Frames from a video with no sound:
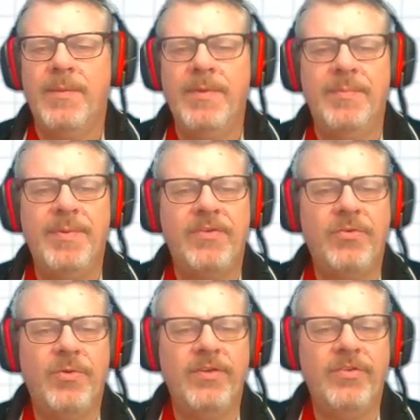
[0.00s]
In the
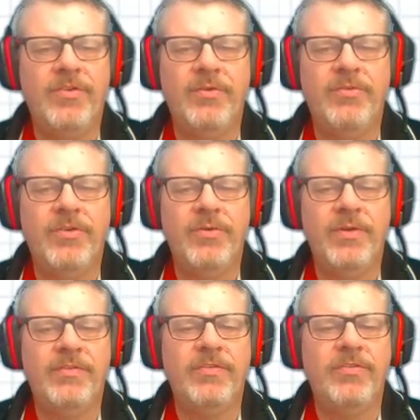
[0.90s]
picture, what it shows you
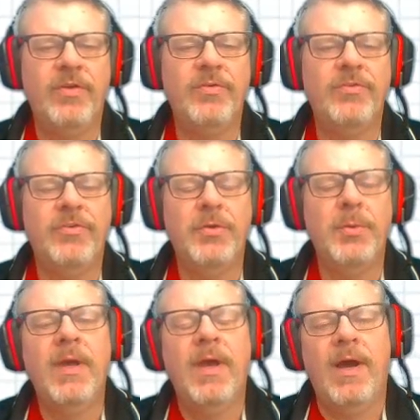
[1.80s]
is
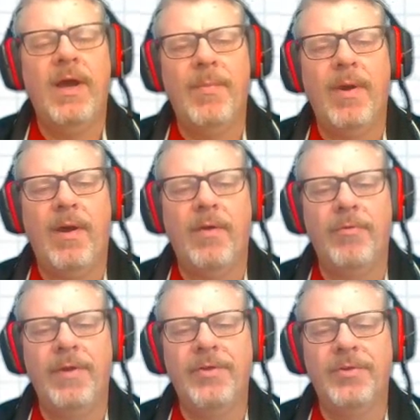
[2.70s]
a
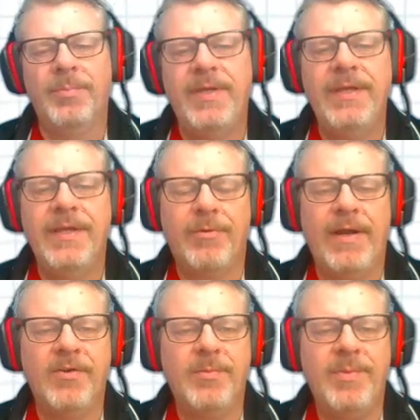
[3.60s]
wrinkled pea and a
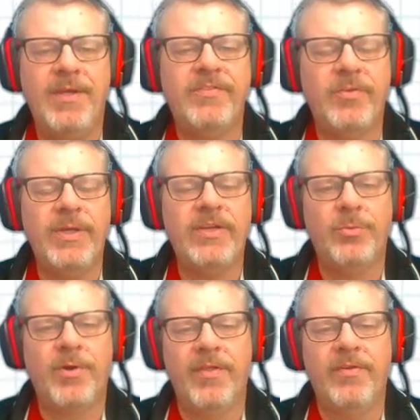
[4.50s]
round pea. So
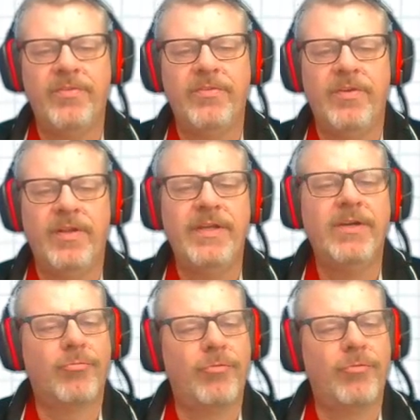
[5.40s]
each one of those is an allele.